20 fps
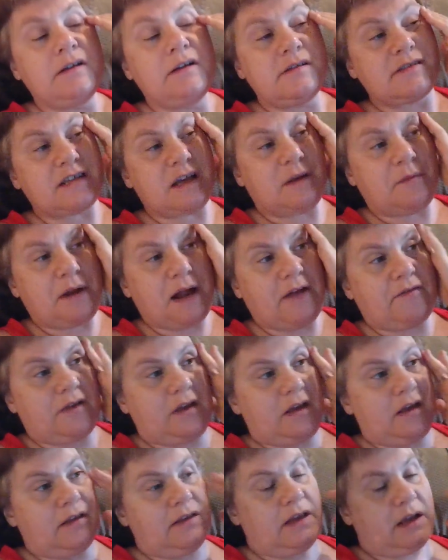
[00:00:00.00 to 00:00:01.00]
So I'm going to have
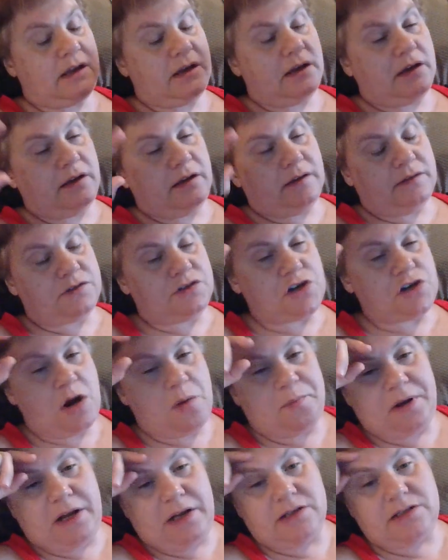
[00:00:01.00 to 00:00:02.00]
to get, like, a
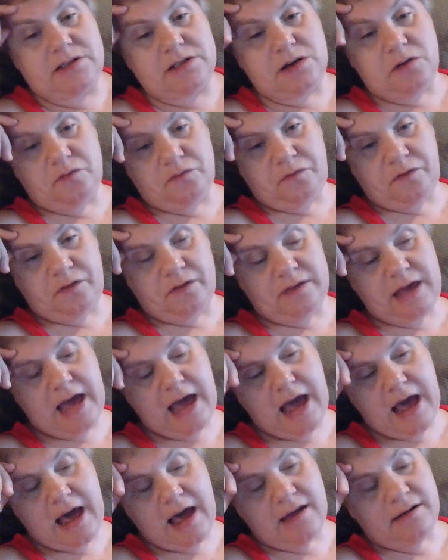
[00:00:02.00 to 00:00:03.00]
sharpening stone for
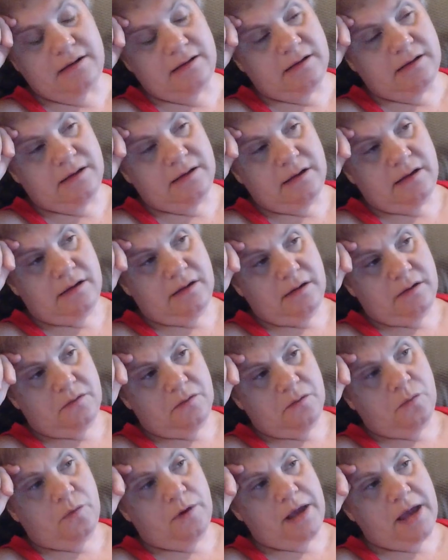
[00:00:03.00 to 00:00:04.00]
that.
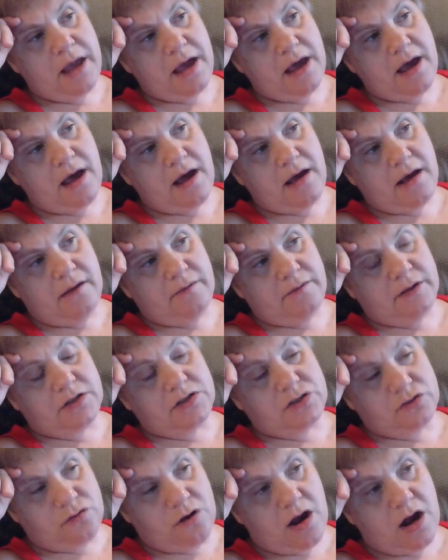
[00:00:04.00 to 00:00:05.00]
We have a
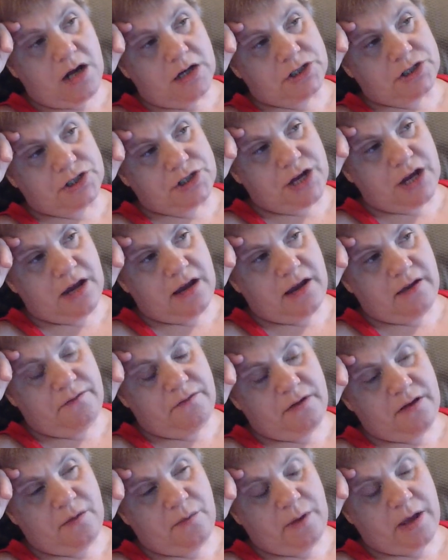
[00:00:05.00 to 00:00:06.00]
draw
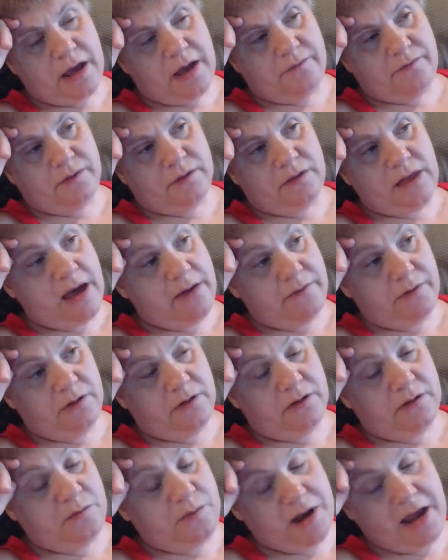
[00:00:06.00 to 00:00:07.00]
shave, we have a
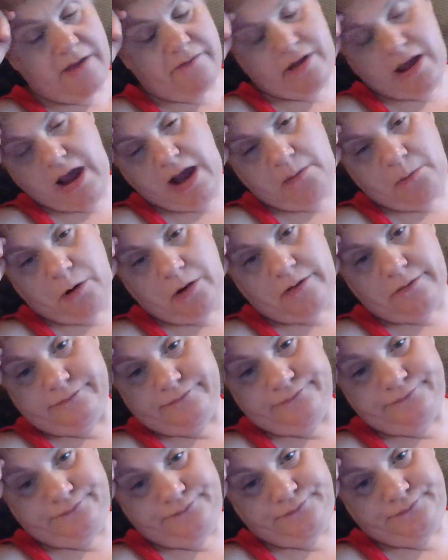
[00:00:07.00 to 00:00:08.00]
level, and we have a hammer.
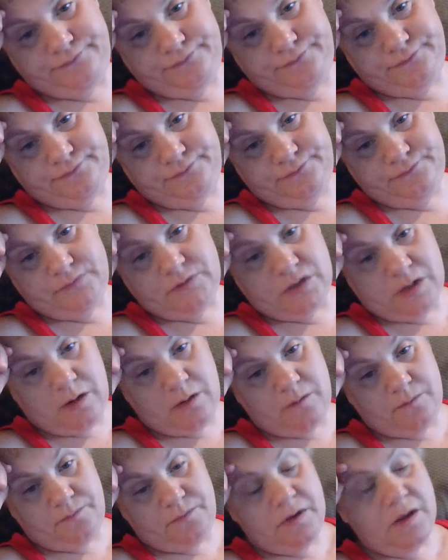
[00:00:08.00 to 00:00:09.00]

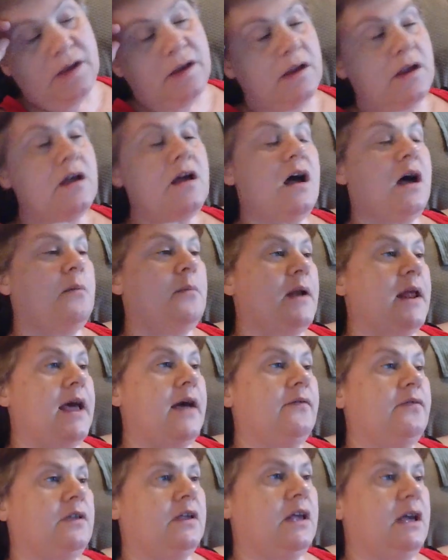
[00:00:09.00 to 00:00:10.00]
So, I'm going to
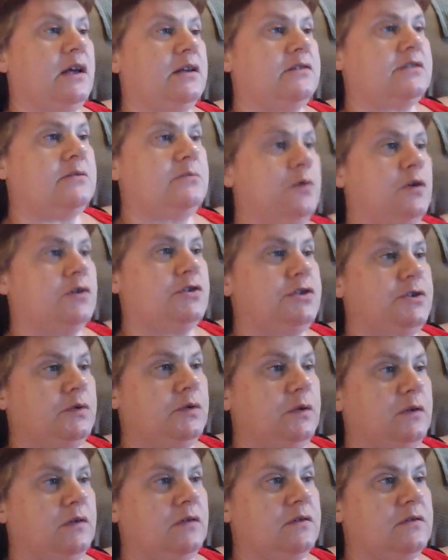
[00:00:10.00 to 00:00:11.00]
have to get some more
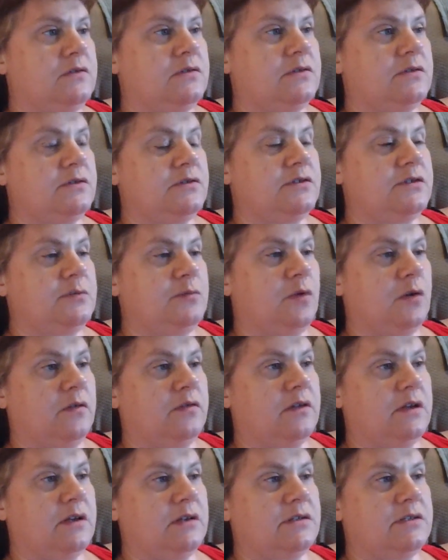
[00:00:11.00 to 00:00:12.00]
tools, some more
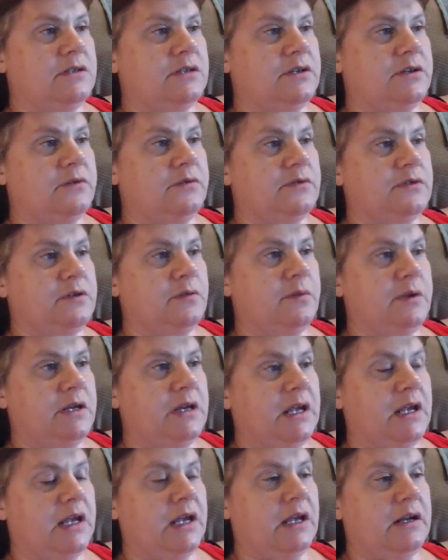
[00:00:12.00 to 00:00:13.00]
things to use that we
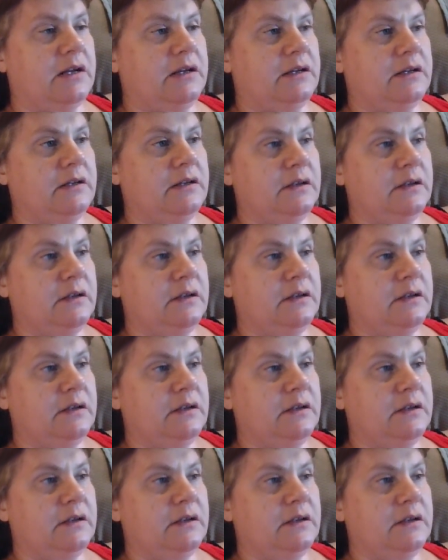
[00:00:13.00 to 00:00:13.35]
need.